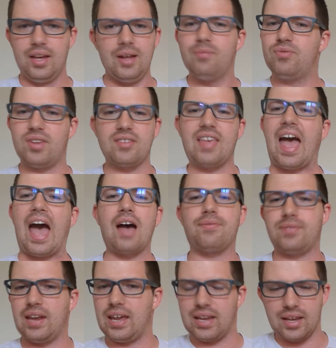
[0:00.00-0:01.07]
It says half
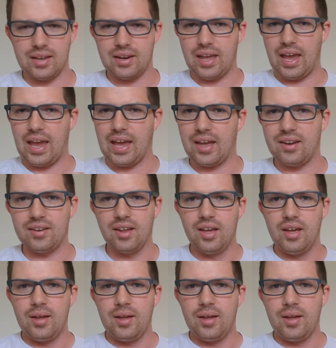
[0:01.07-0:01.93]
naked, and